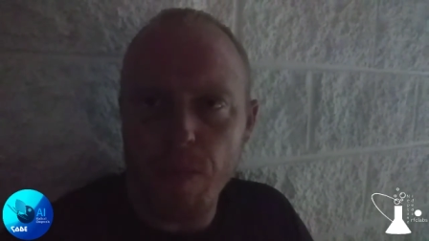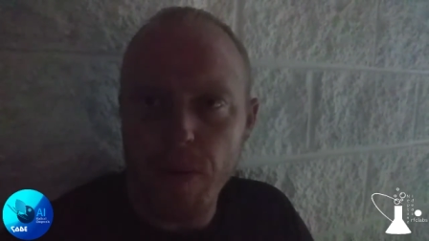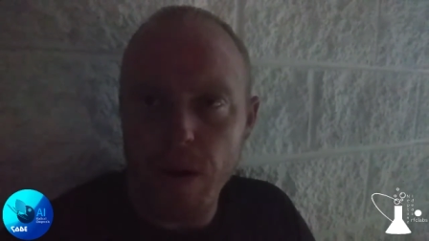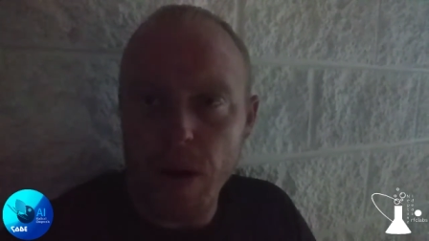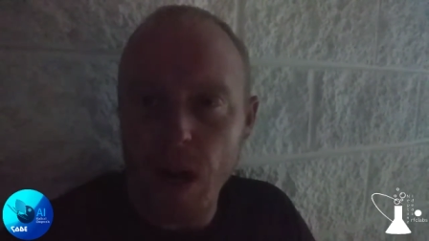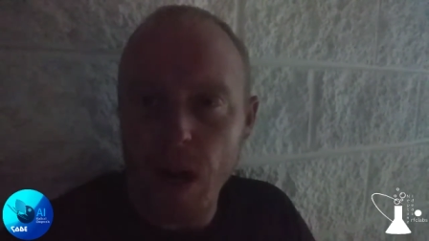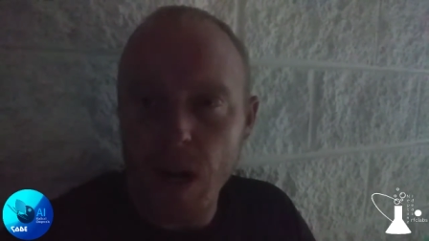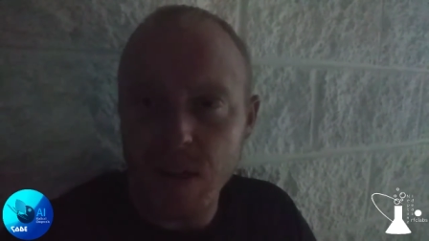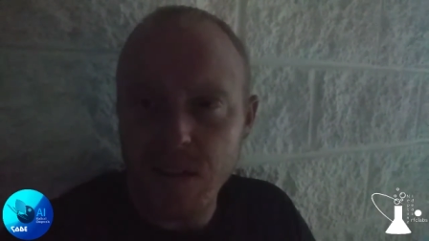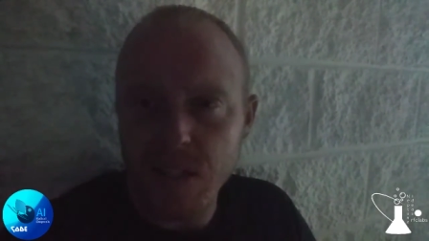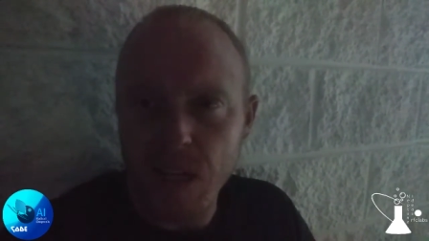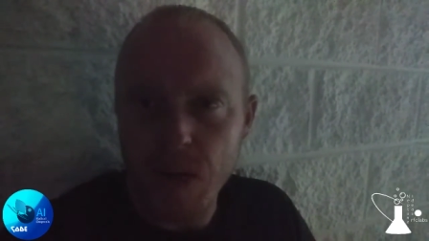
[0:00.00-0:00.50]

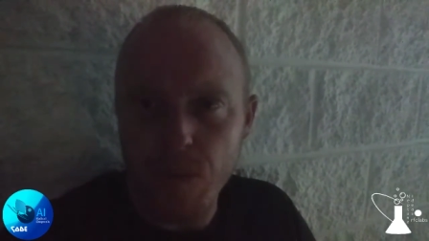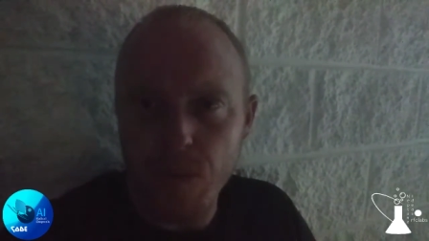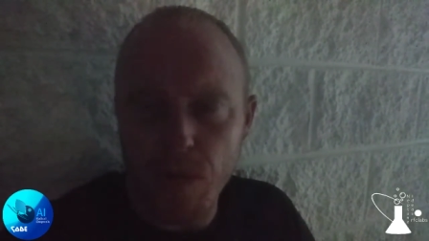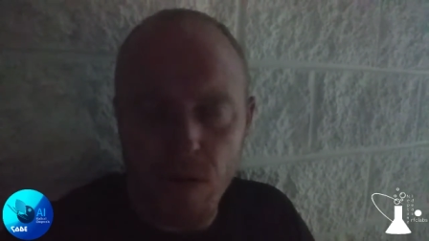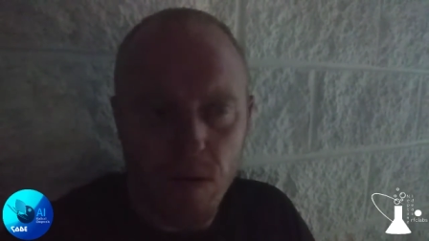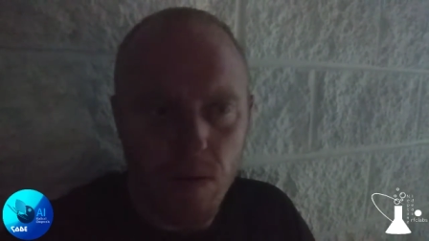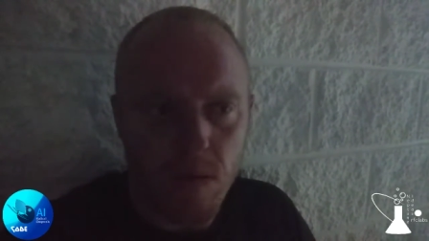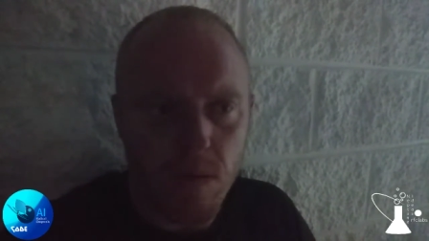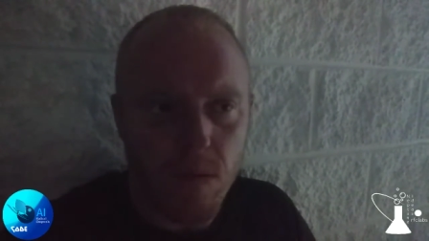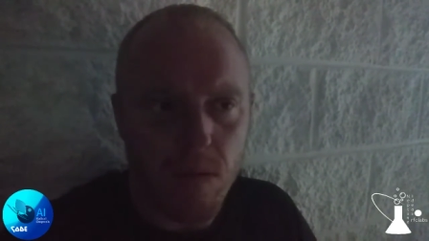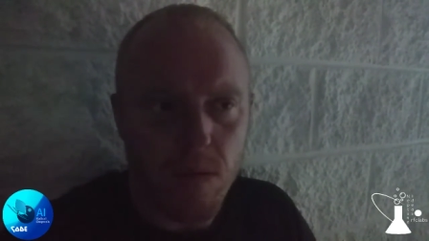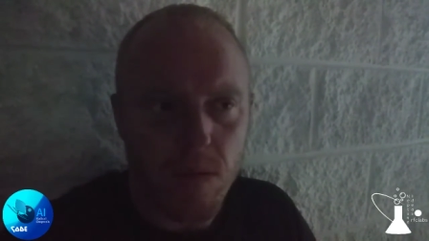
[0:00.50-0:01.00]
periodic table
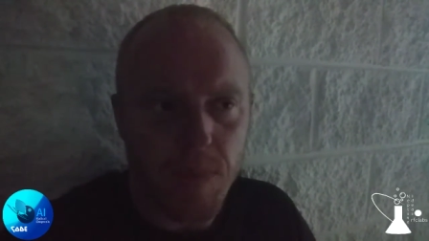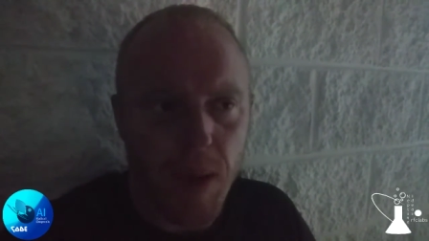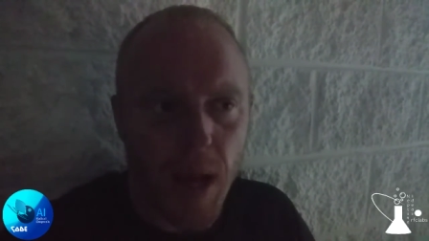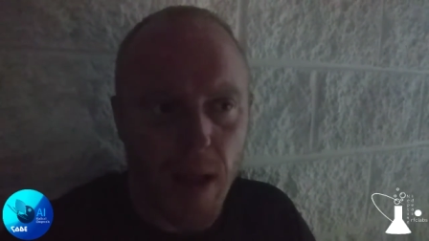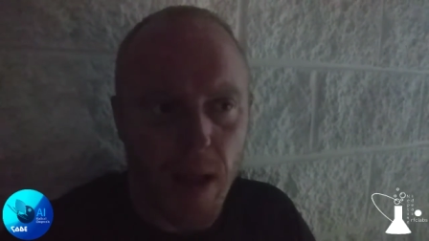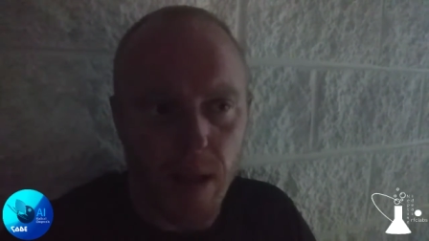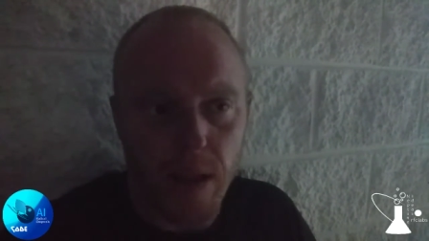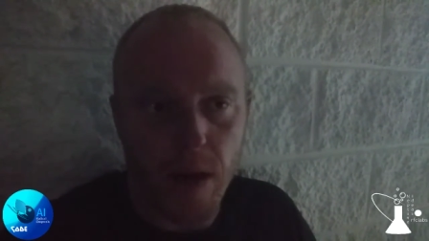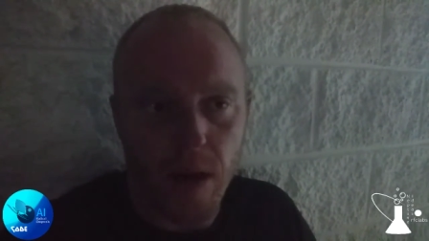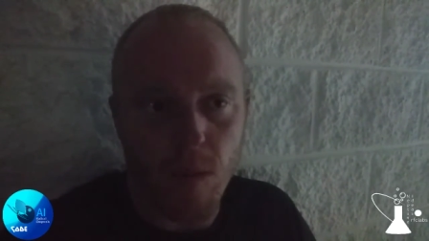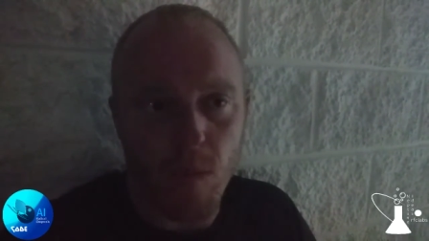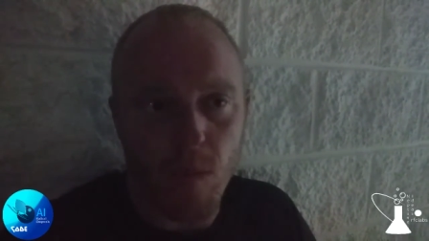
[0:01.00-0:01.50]

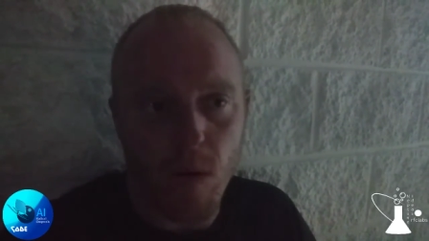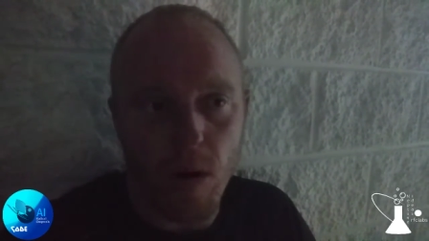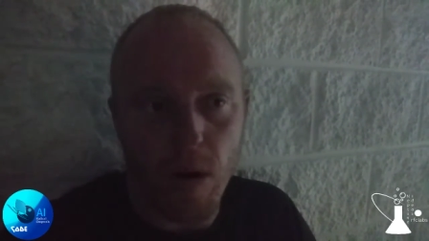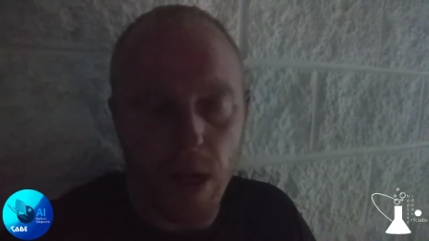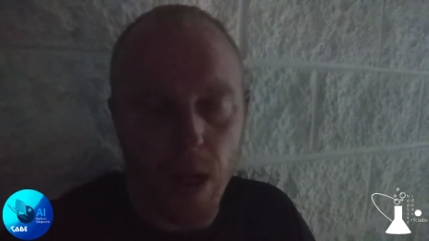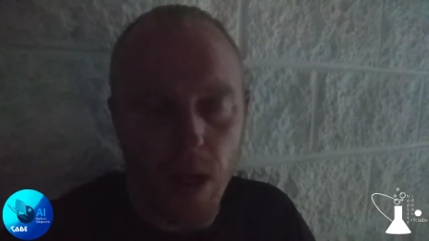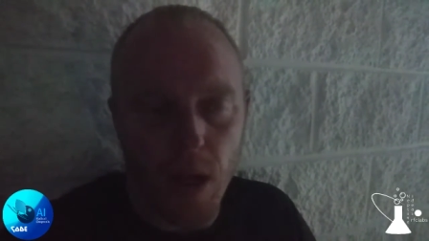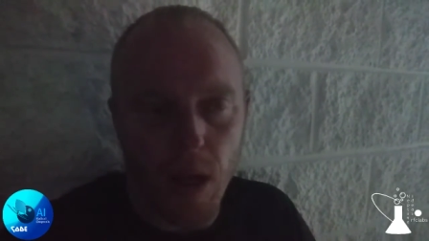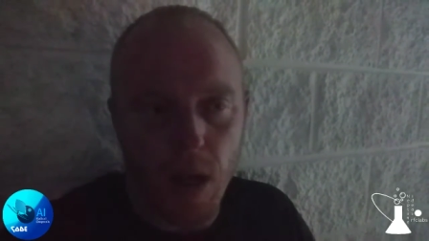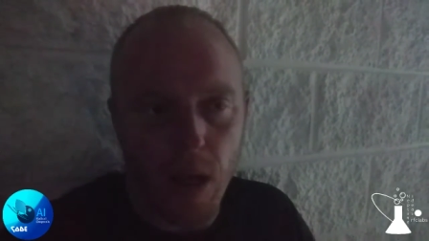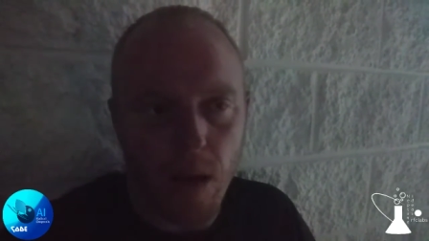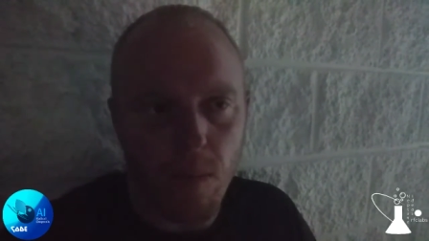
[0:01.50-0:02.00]
palette I'm
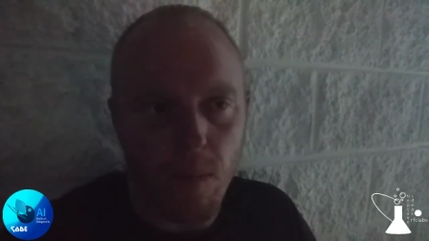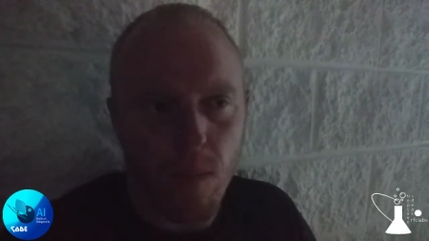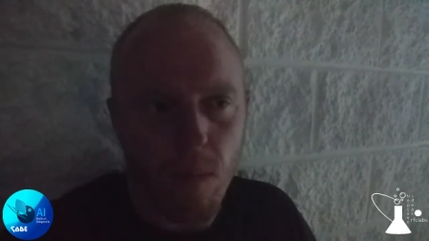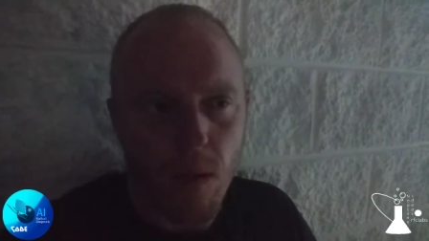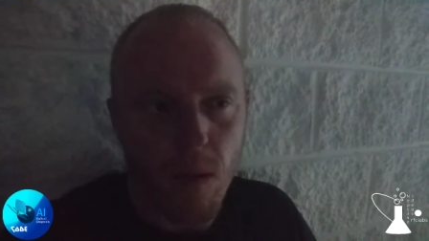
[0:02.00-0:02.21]
working on.